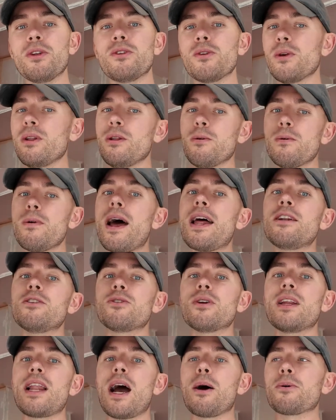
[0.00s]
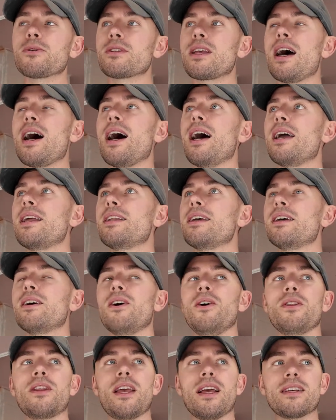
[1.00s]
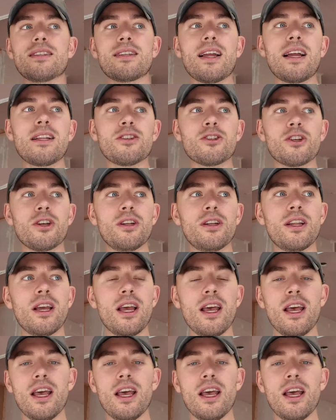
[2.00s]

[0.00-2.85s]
doing the rendering outside on the extension,